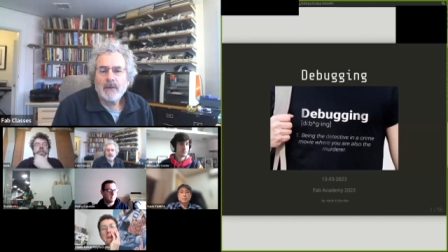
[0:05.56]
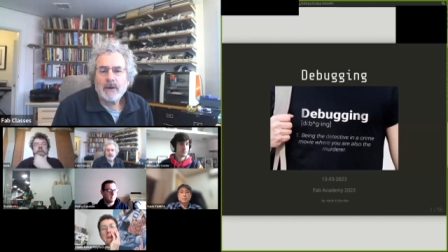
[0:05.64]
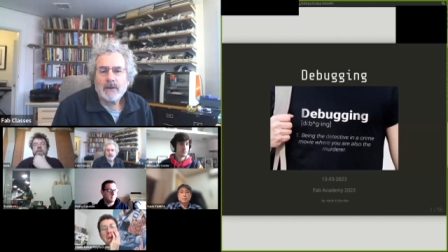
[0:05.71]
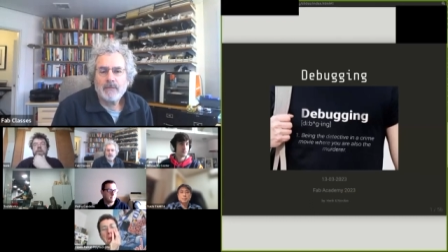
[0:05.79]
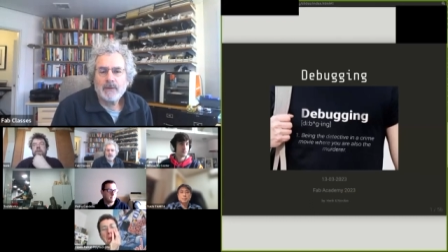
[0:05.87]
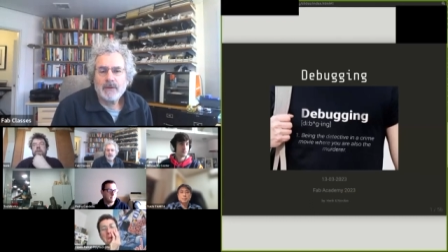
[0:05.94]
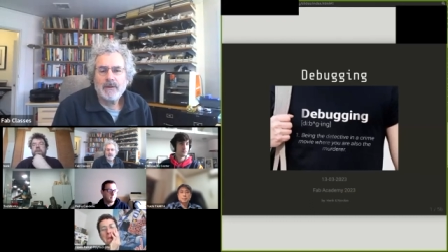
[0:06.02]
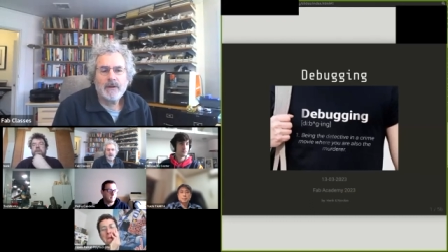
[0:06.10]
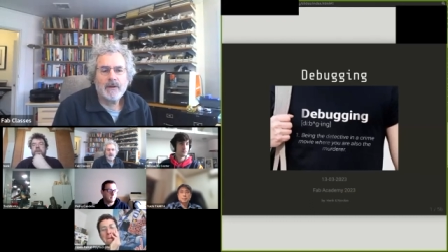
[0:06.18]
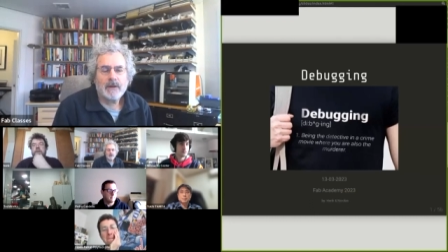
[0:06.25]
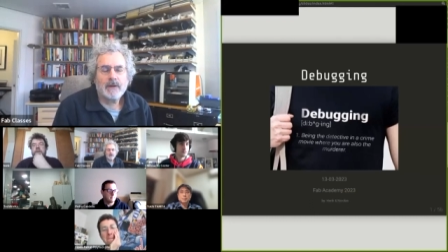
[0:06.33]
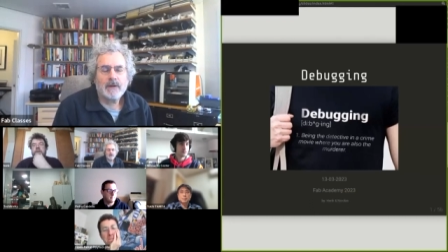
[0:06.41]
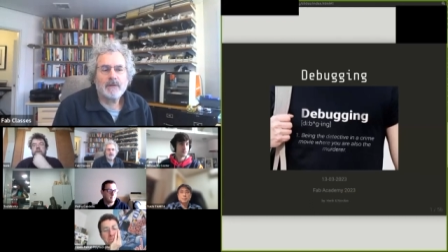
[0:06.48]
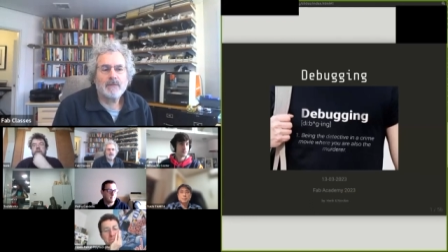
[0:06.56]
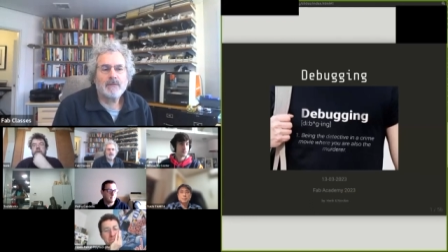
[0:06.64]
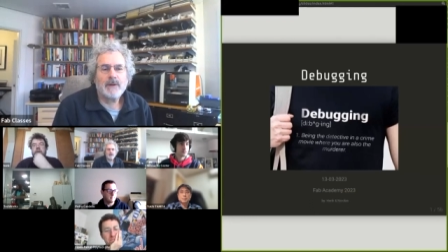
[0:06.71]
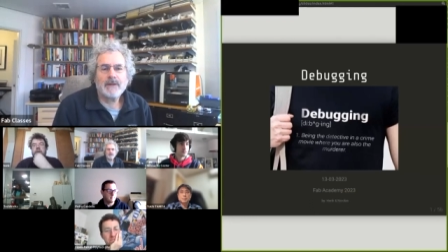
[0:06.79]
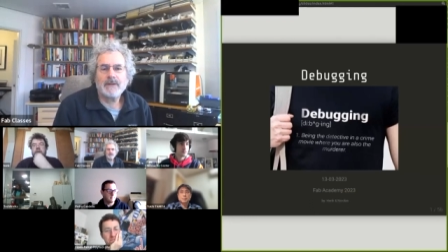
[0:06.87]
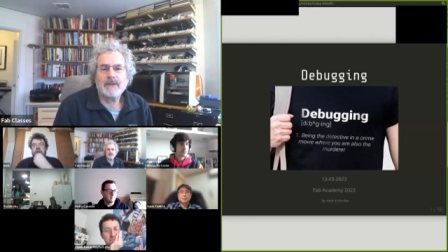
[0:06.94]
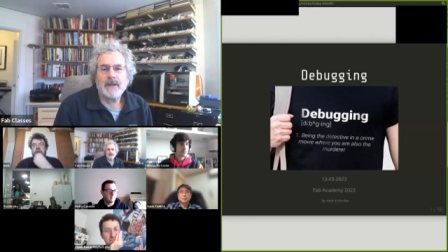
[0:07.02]
welcome to the
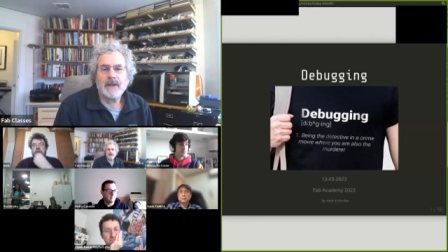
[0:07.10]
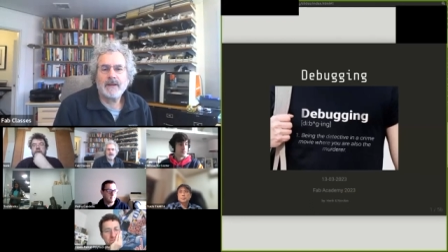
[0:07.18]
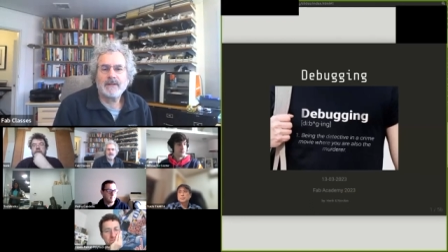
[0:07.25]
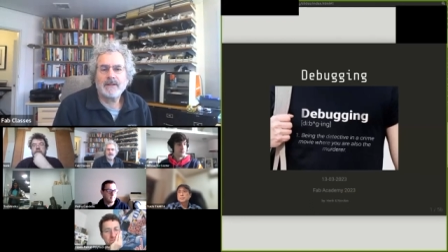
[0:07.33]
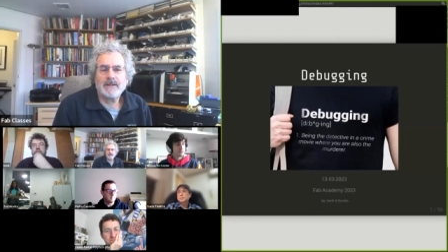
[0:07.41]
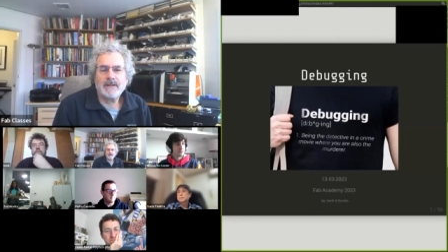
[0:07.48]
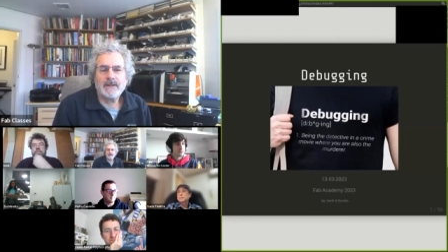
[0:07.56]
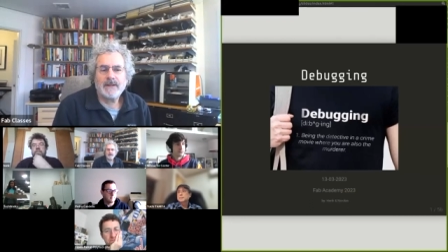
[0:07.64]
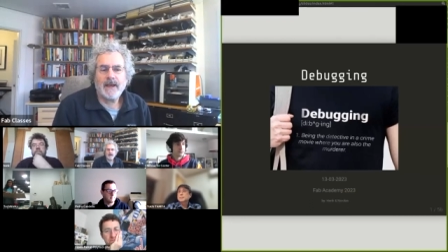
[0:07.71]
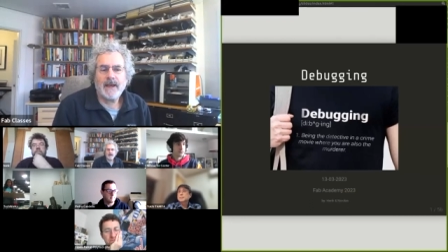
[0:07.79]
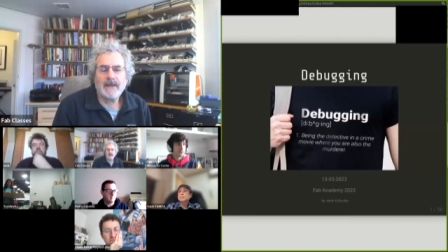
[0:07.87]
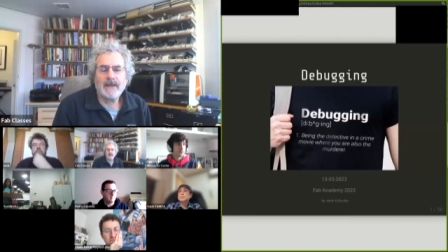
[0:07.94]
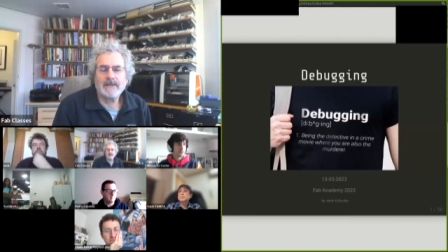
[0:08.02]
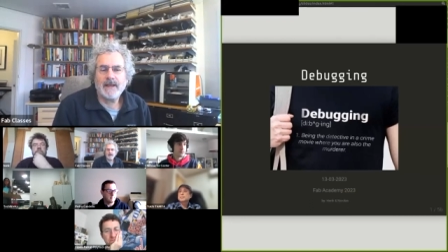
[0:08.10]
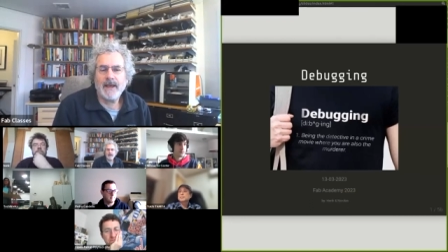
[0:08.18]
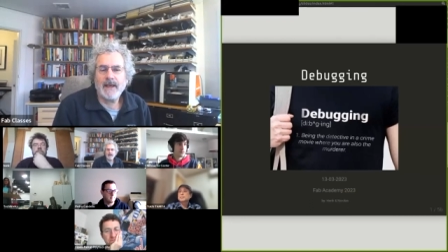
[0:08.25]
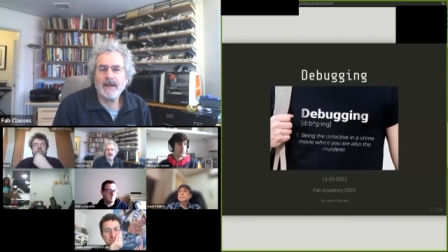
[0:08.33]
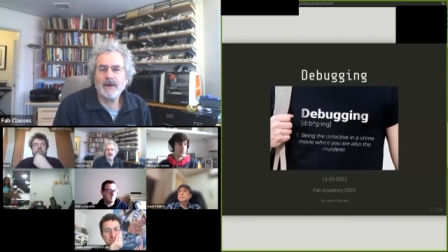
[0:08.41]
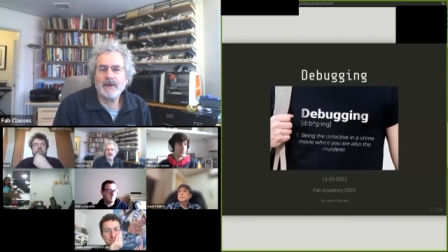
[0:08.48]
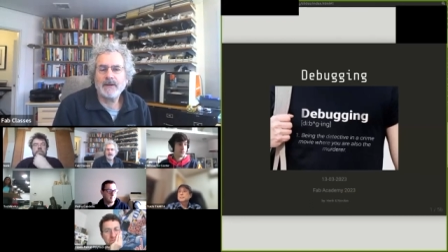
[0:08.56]
recitation. Today is
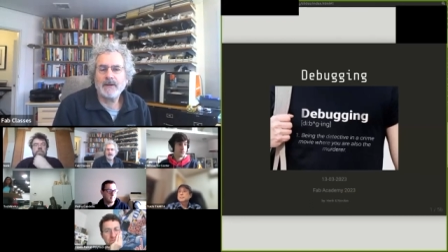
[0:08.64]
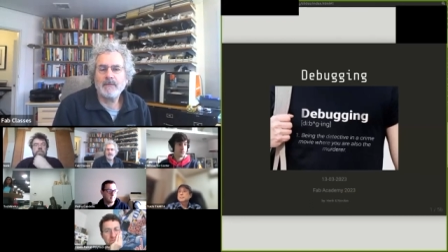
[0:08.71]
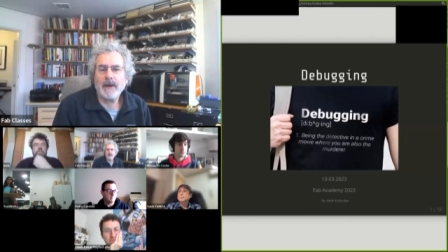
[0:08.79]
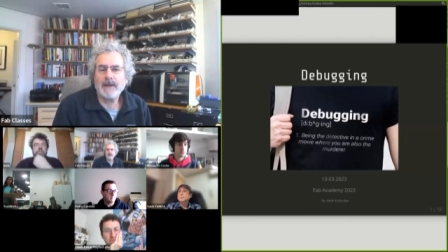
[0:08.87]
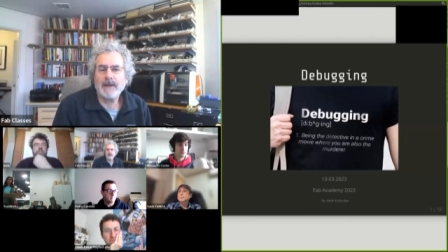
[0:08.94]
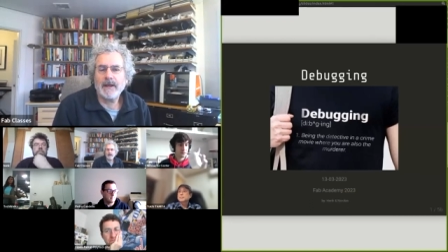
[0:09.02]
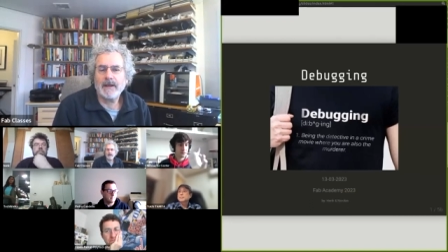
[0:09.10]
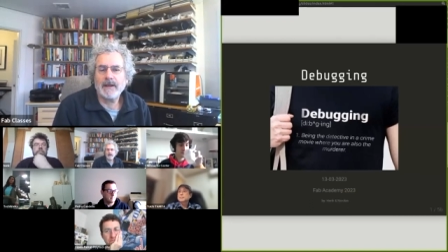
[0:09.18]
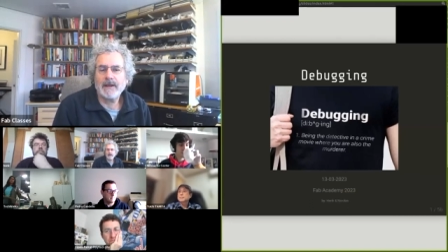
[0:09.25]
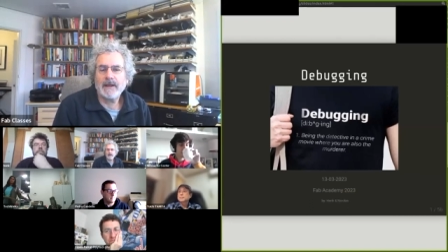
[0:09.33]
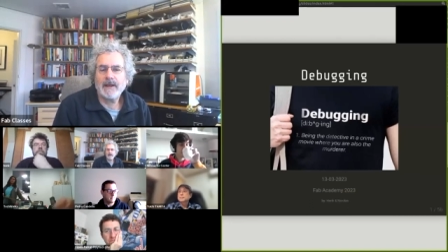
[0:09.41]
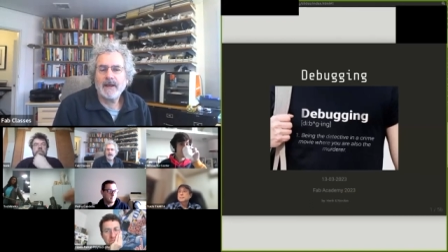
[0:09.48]
Hank on debugging.